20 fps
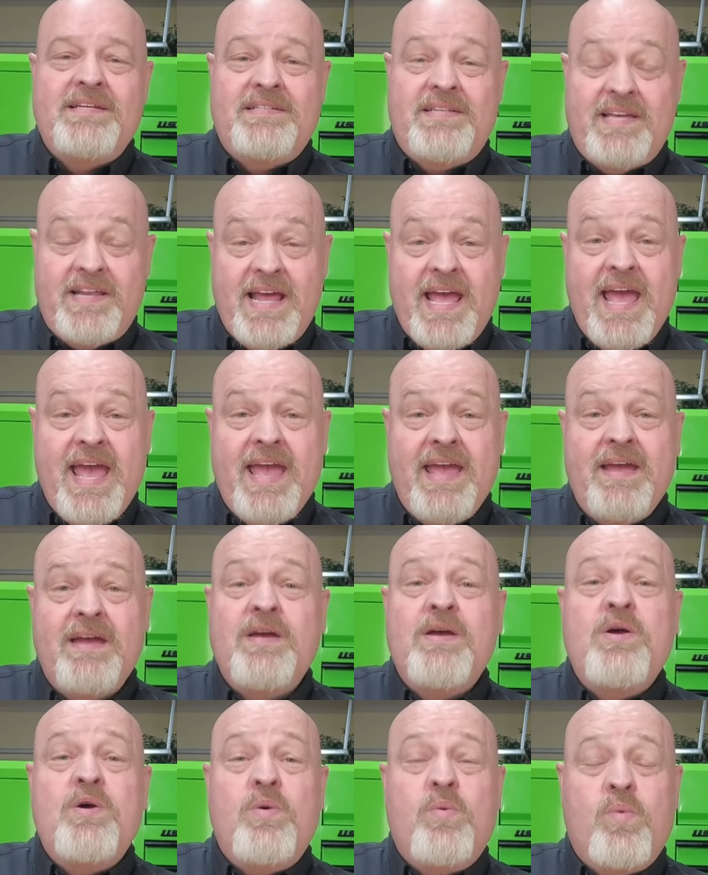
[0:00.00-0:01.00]
Today,
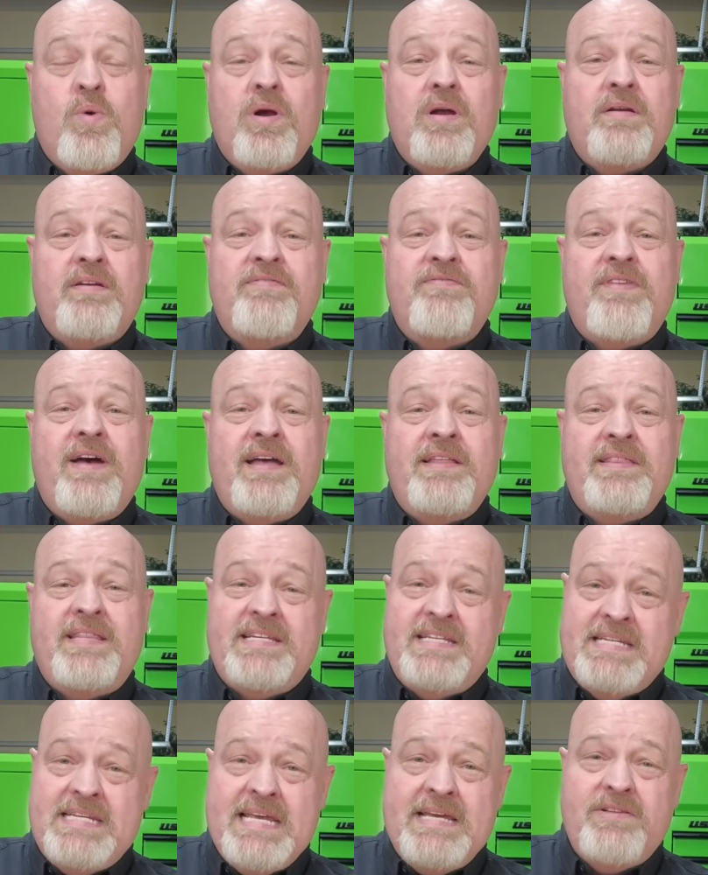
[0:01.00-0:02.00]
we're going to find
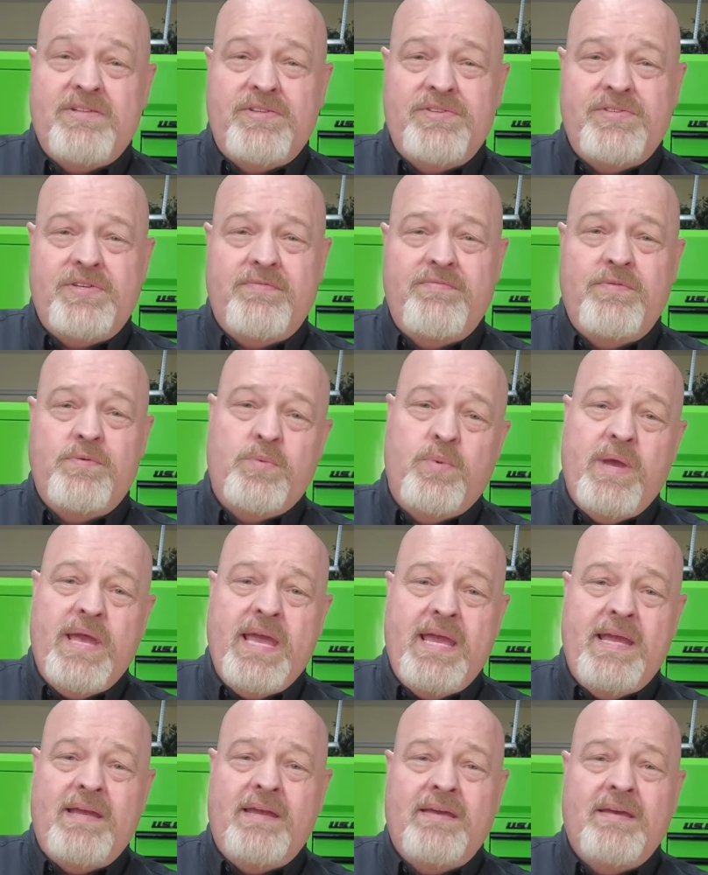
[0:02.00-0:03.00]
the deals of the
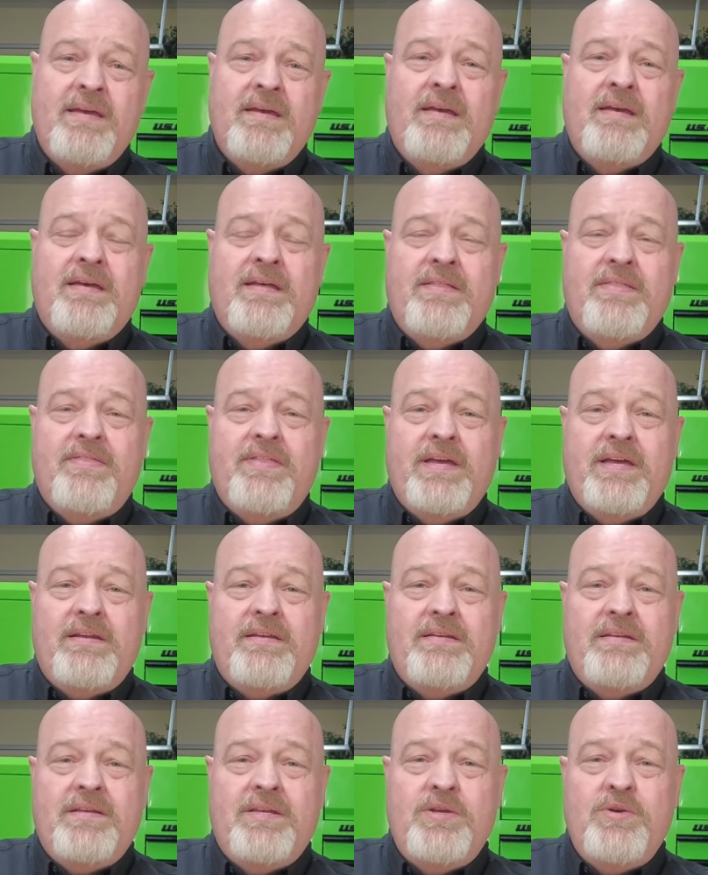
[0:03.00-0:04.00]
week that
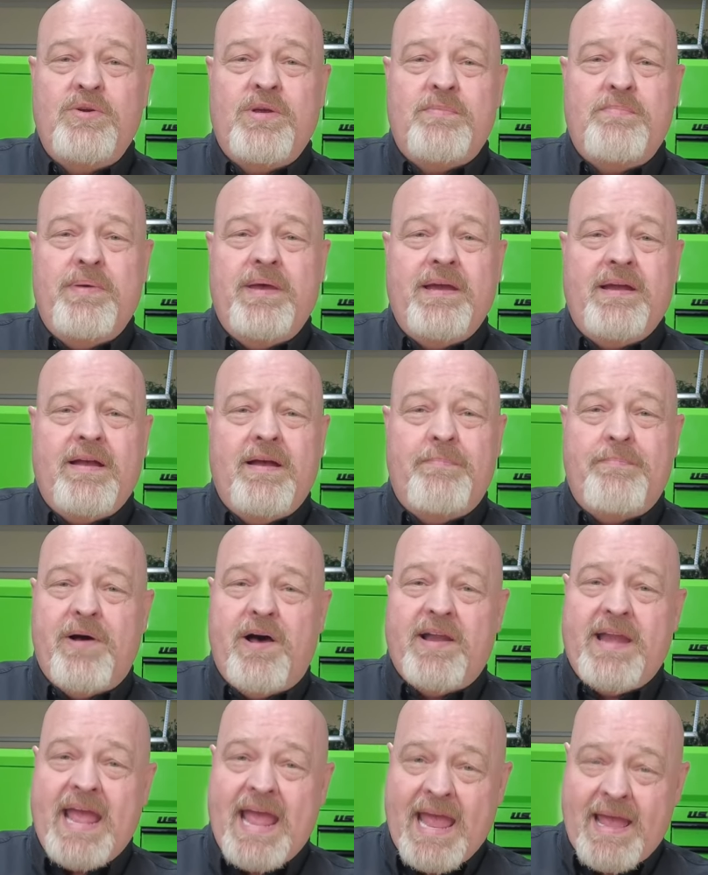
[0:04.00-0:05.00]
you can pick up
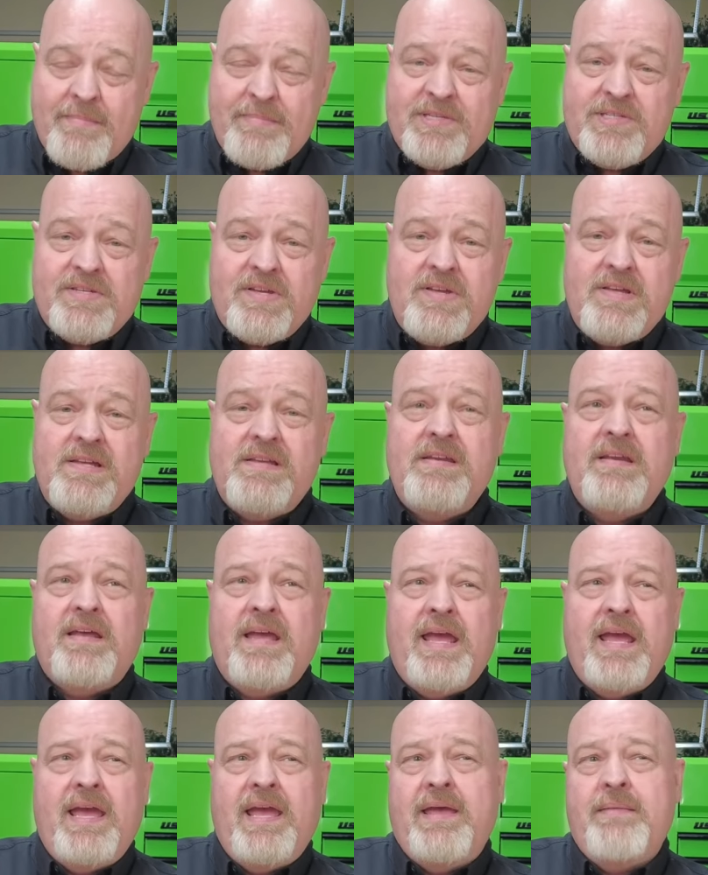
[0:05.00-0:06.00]
on Amazon
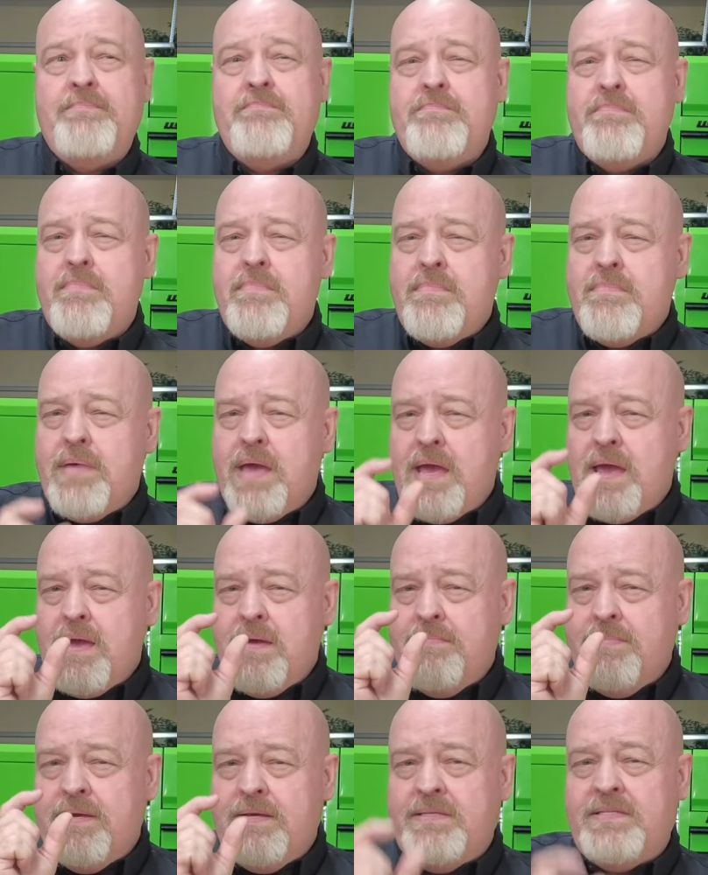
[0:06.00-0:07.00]
and
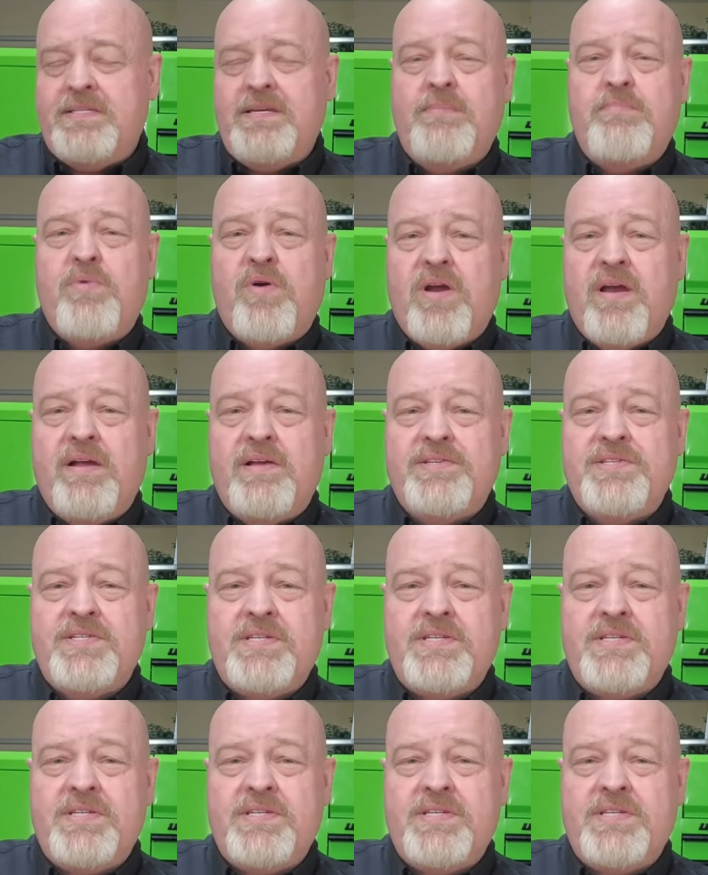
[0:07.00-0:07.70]
maybe somewhere else.